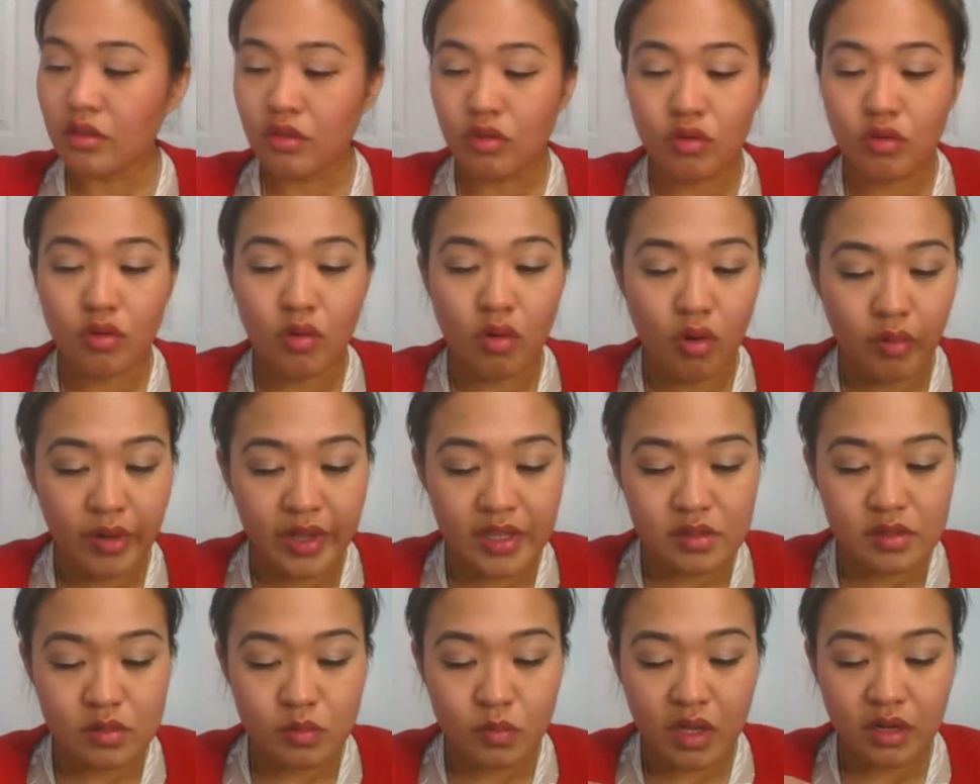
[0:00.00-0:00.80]
You
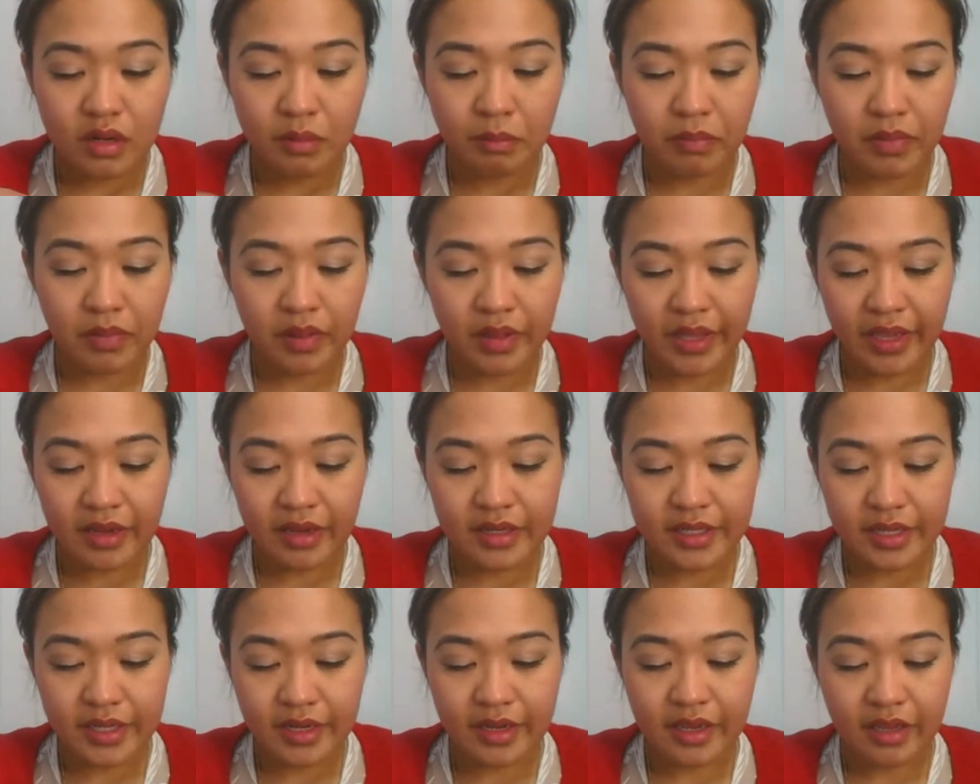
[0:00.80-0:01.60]
always want to
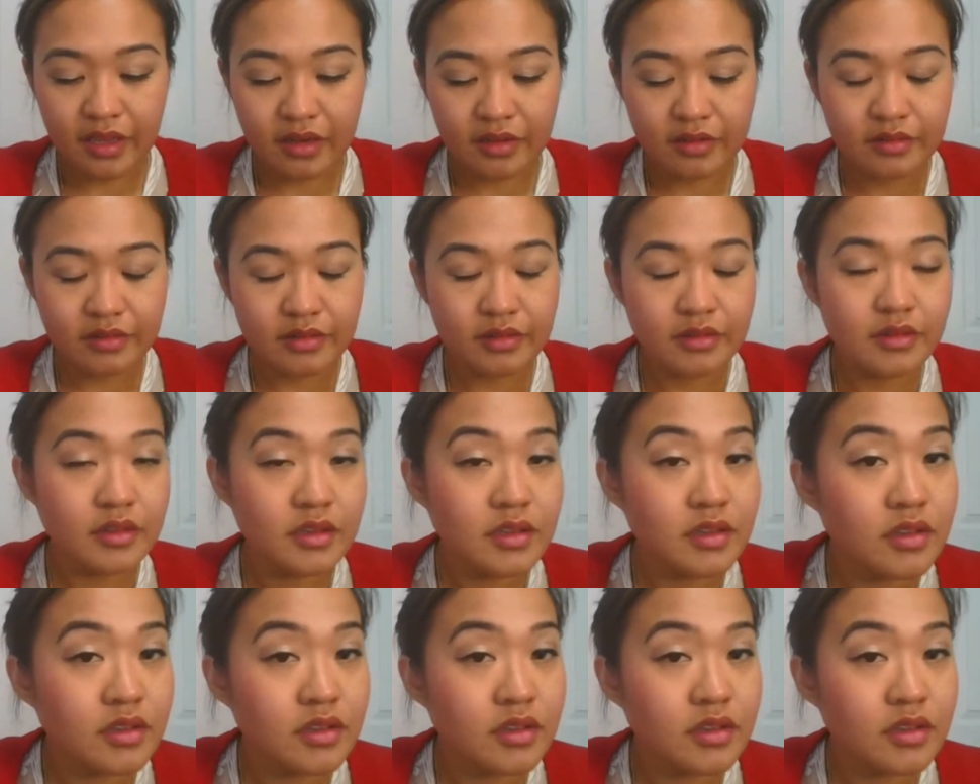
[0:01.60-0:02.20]
blend in